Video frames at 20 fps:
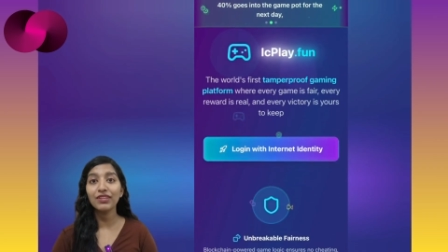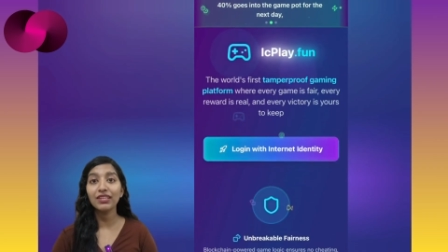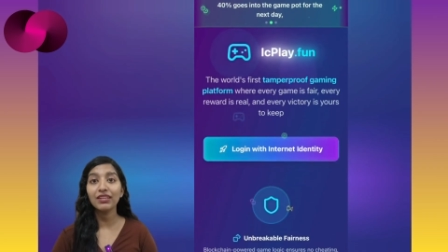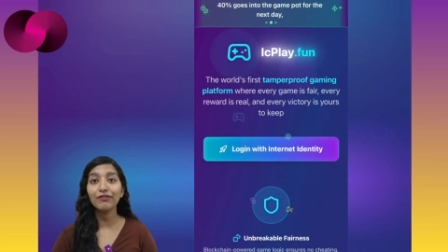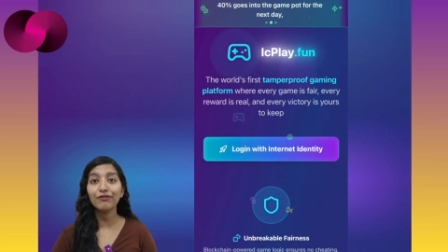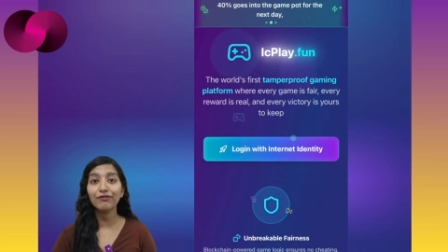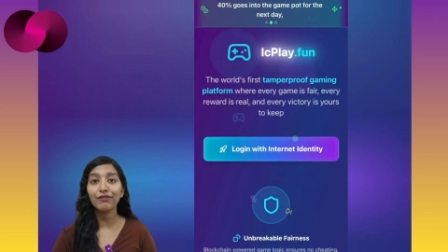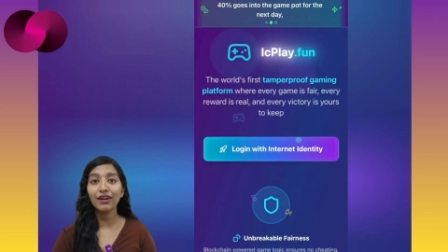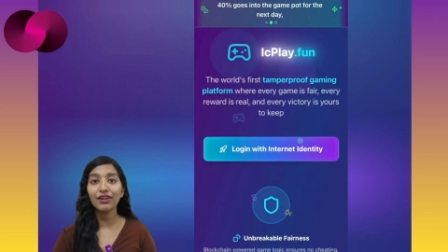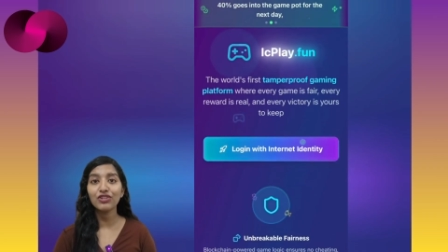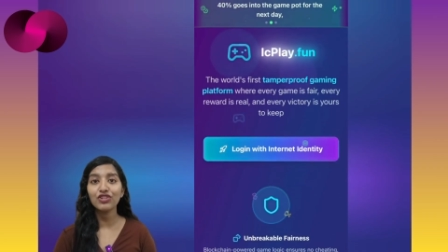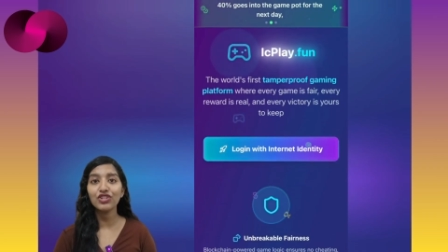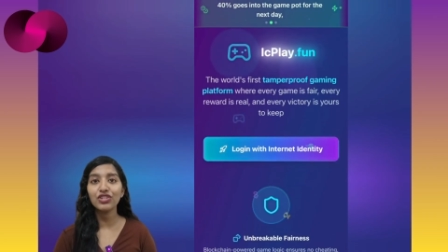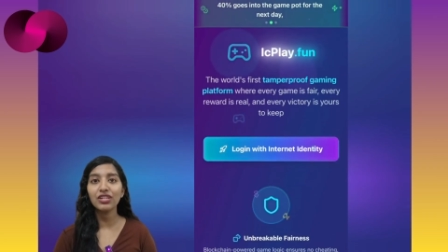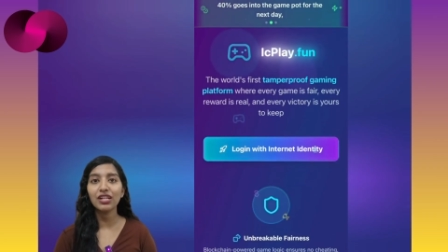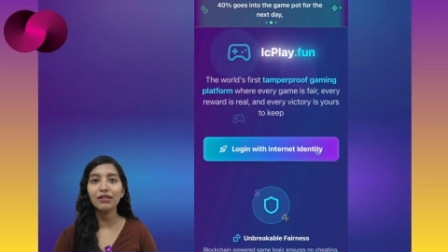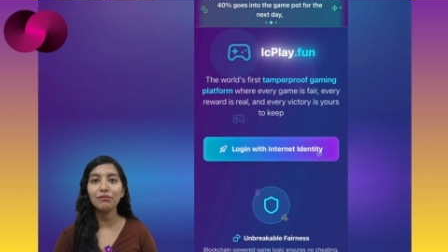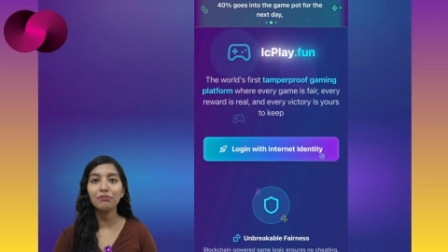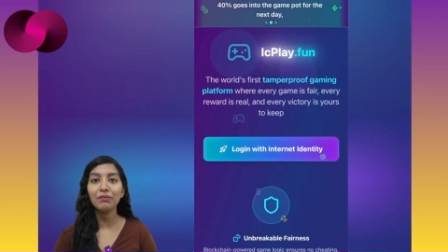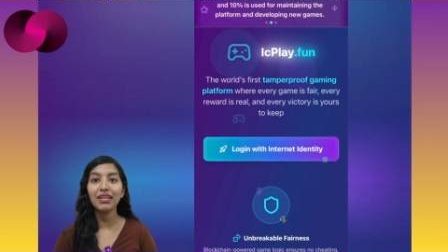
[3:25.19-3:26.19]
with a
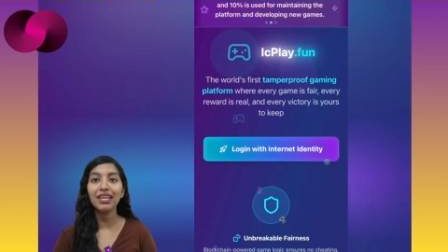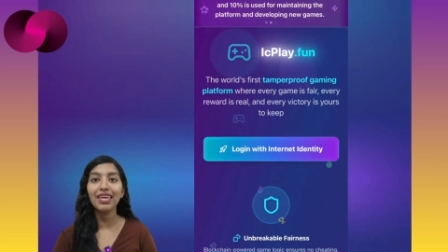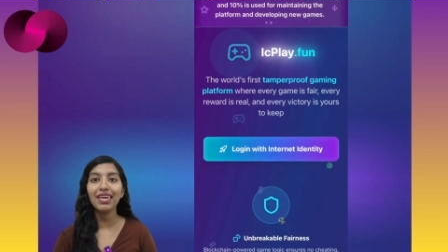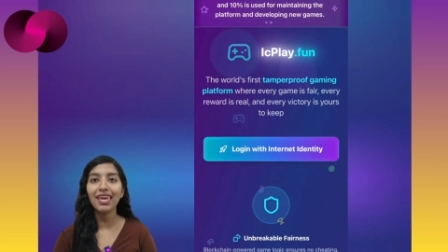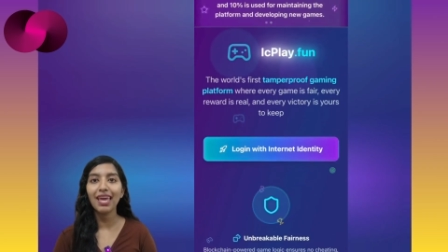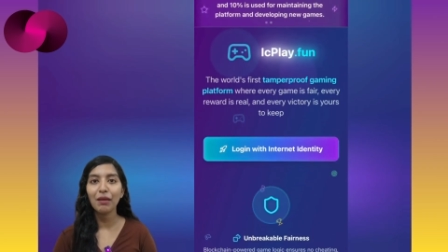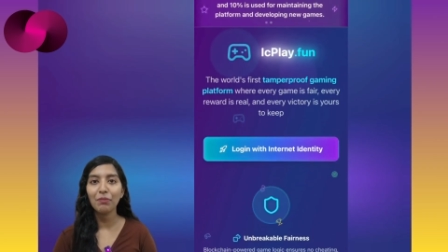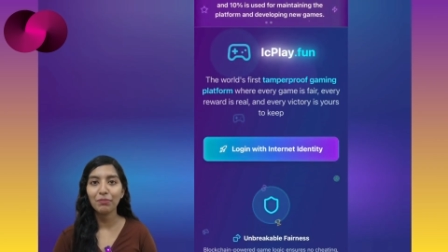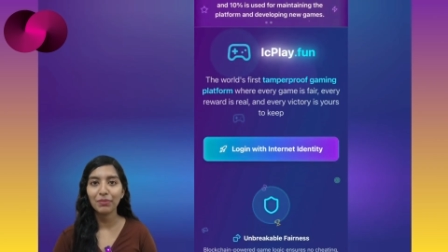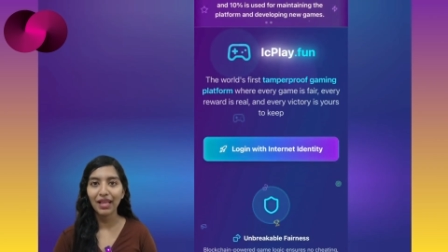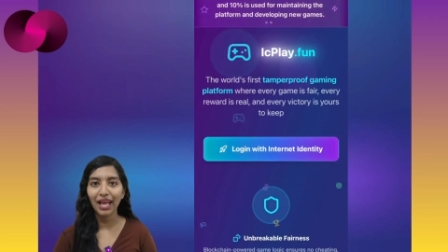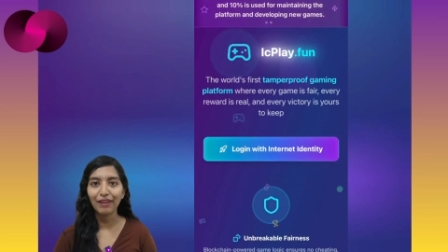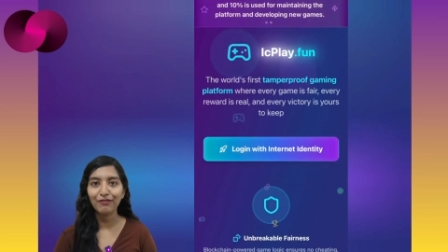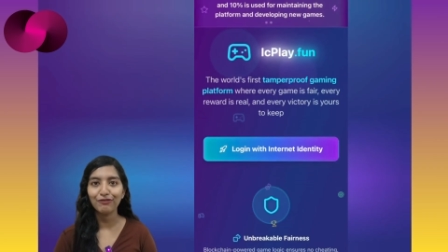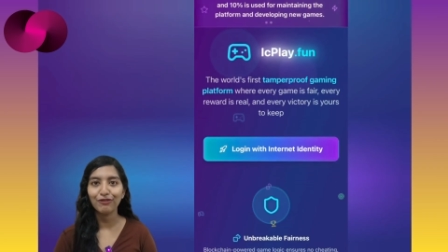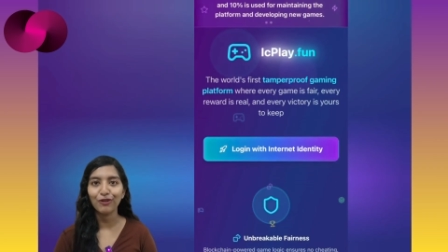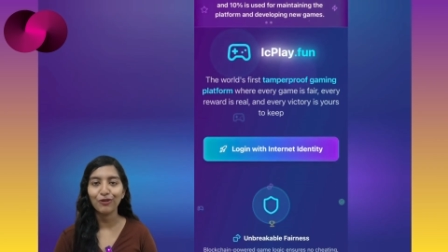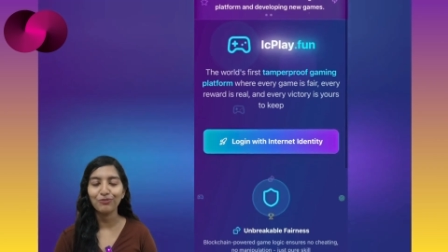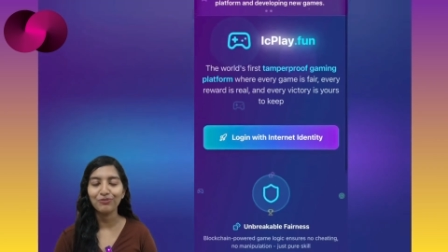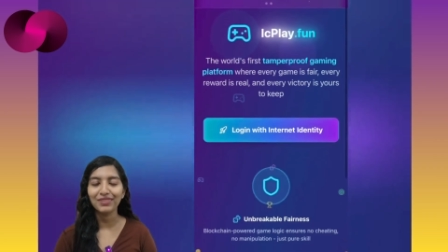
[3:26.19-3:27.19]
functional minigame
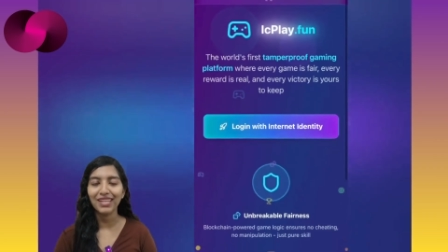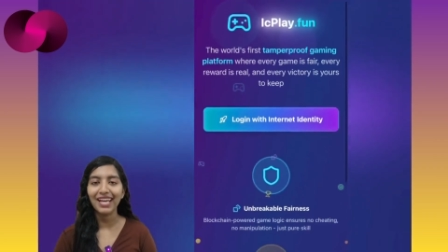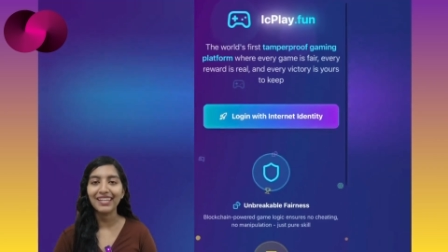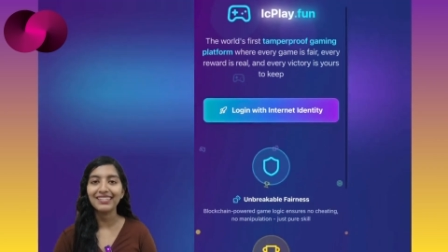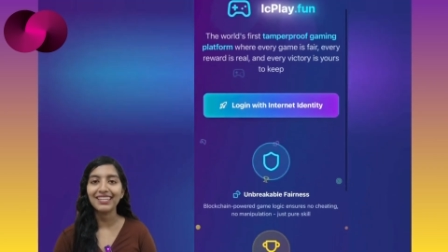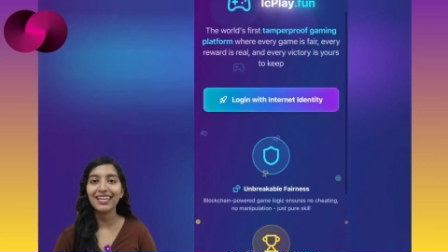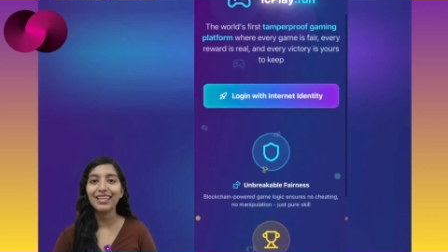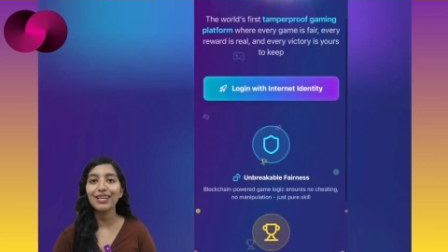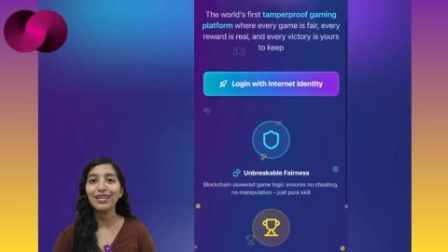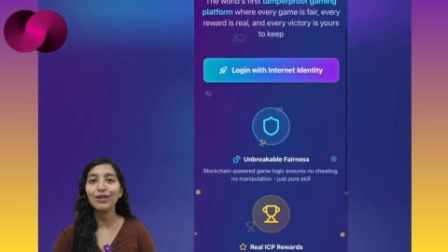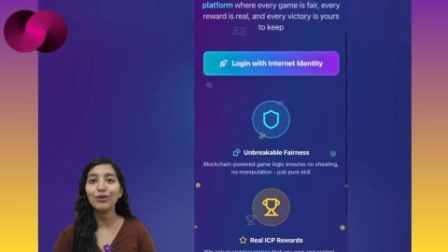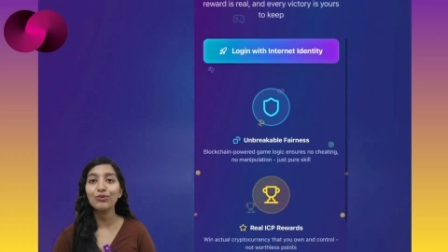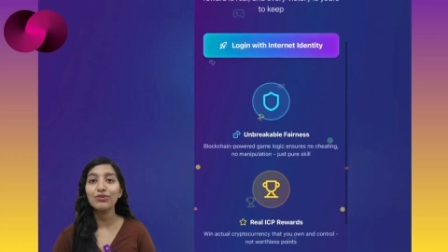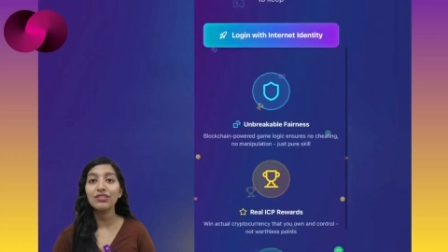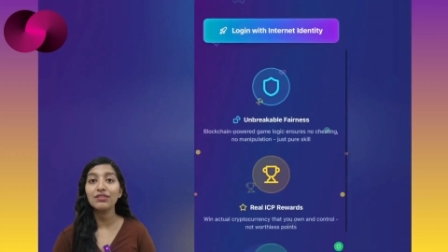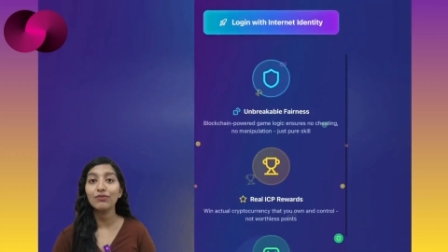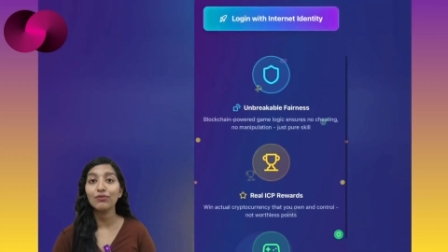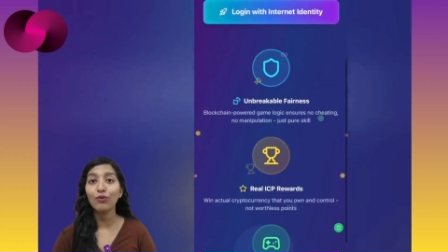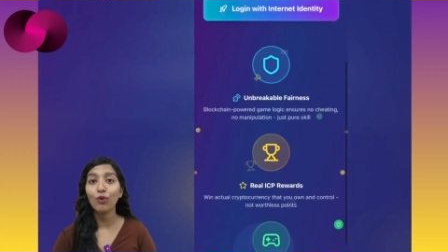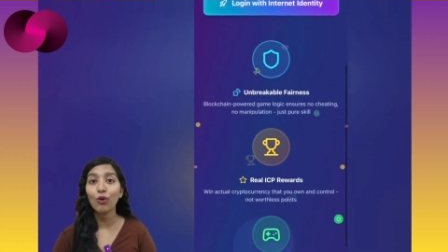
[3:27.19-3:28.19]
platform that
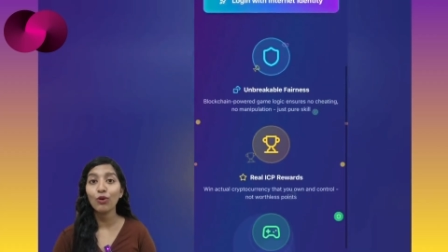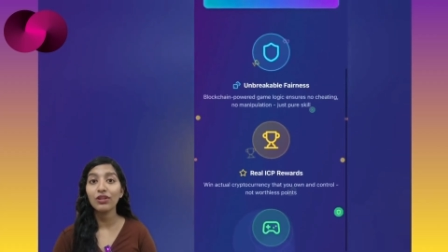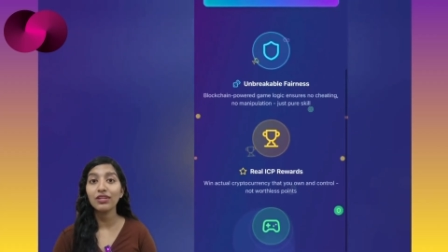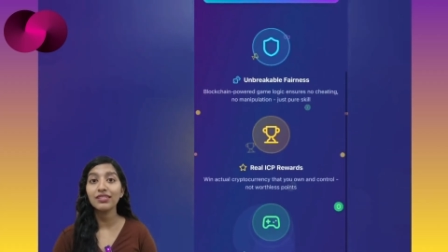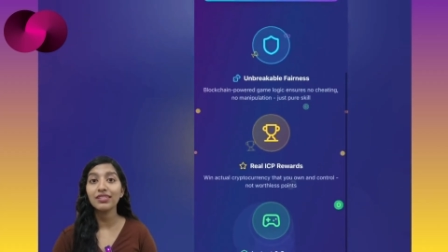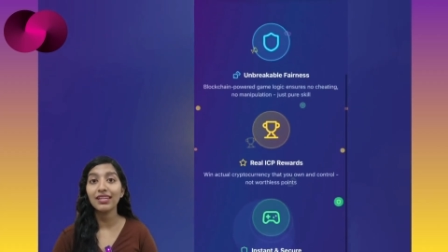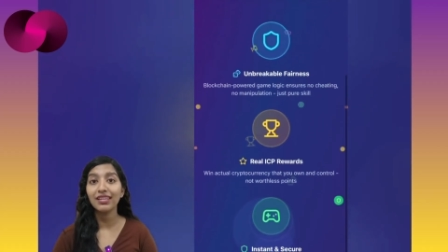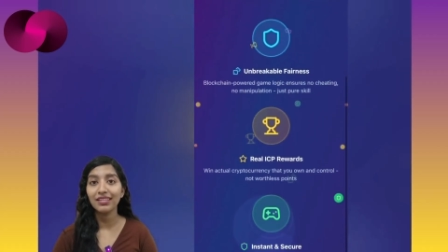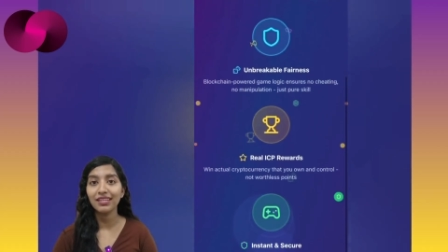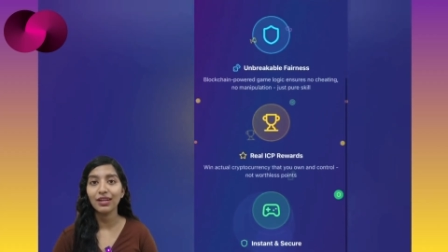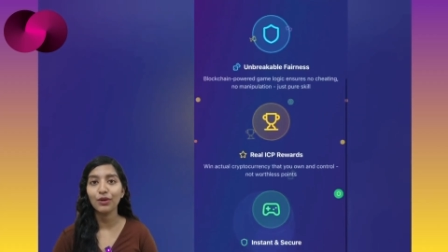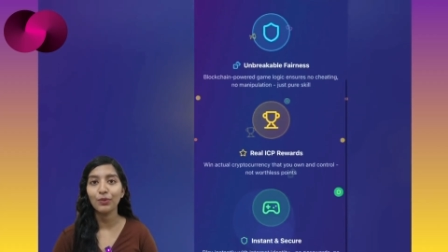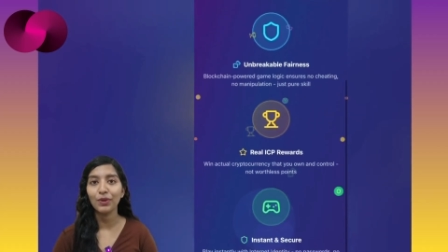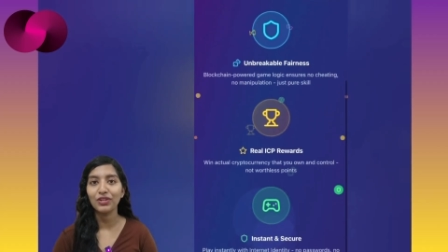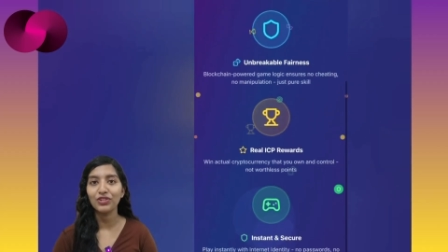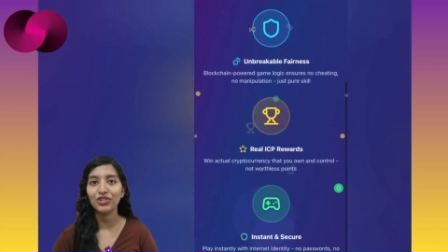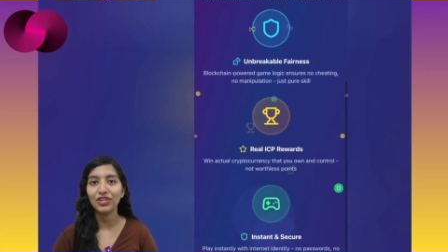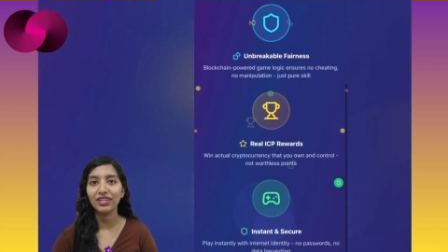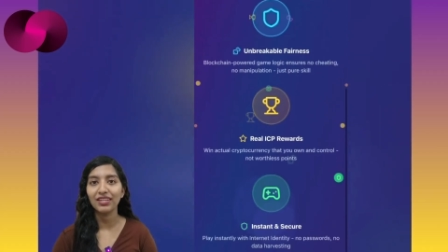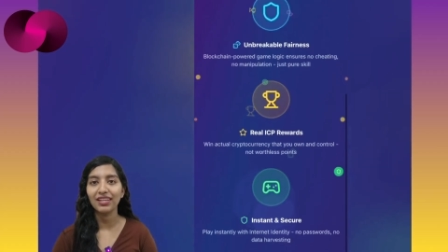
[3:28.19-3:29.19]
includes wallet
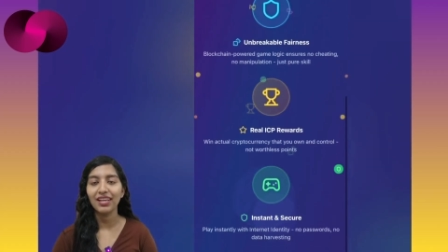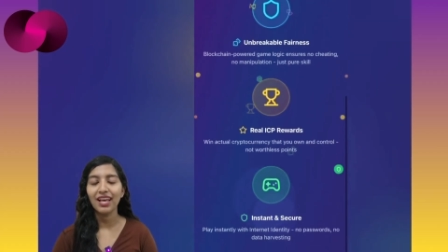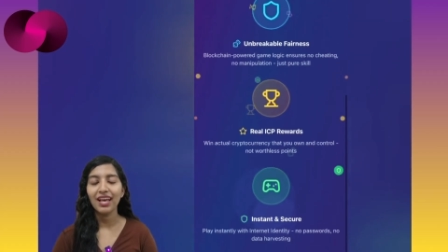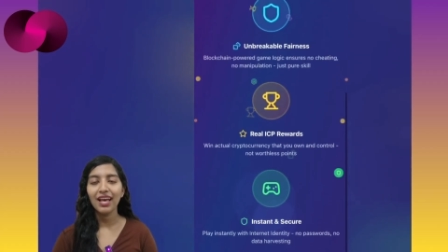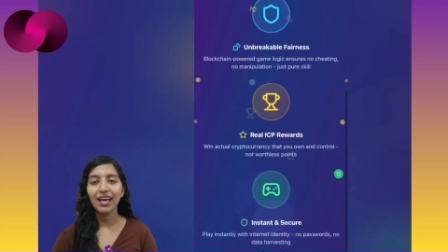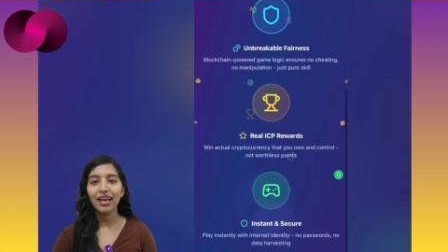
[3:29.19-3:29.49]
integration.